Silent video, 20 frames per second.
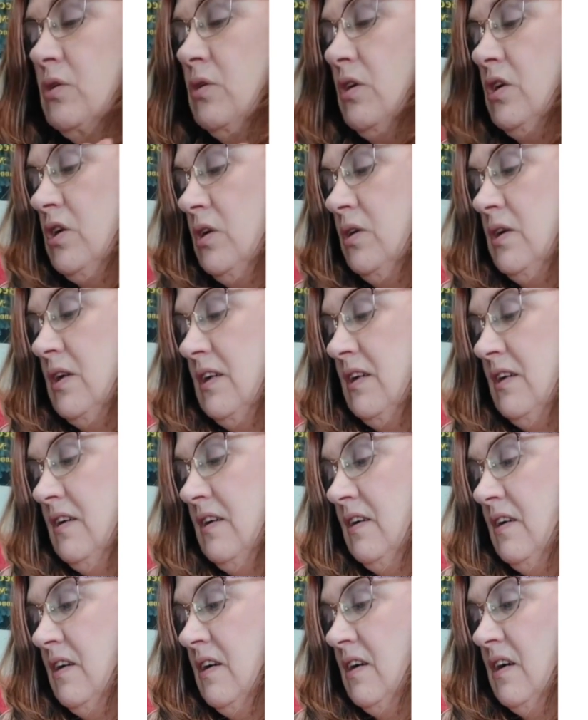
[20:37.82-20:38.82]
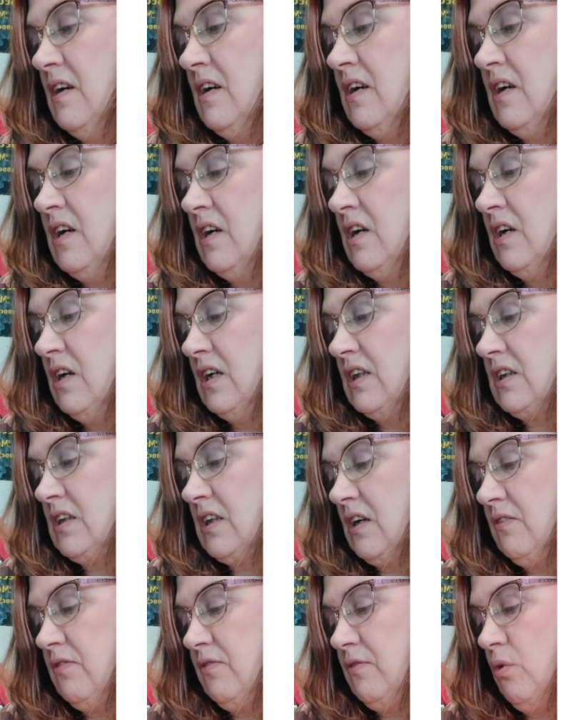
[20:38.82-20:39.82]
to do it. It's
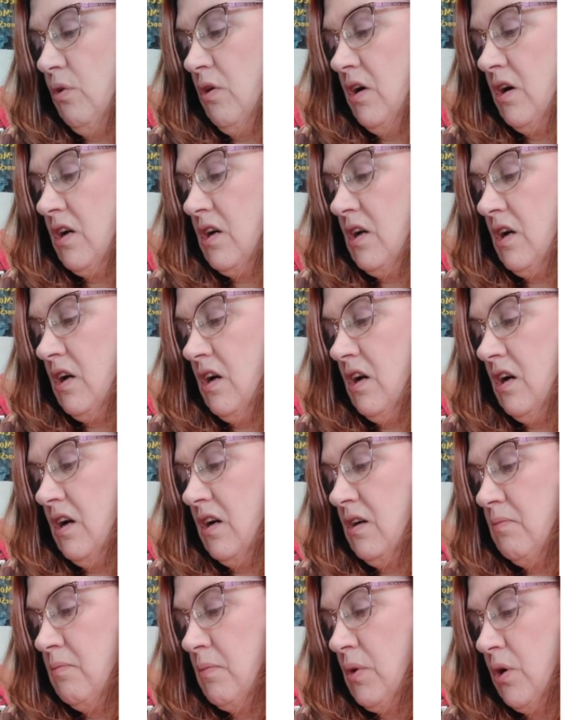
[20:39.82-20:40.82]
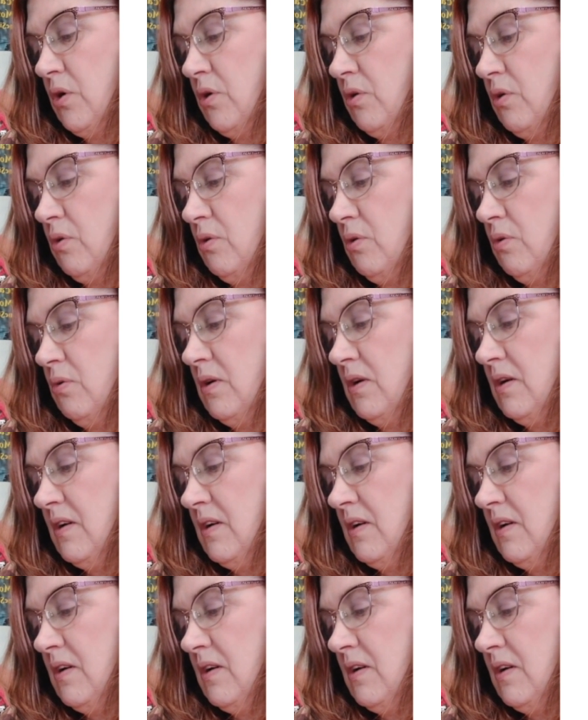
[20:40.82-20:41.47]
got 4 o'clock, myrtle.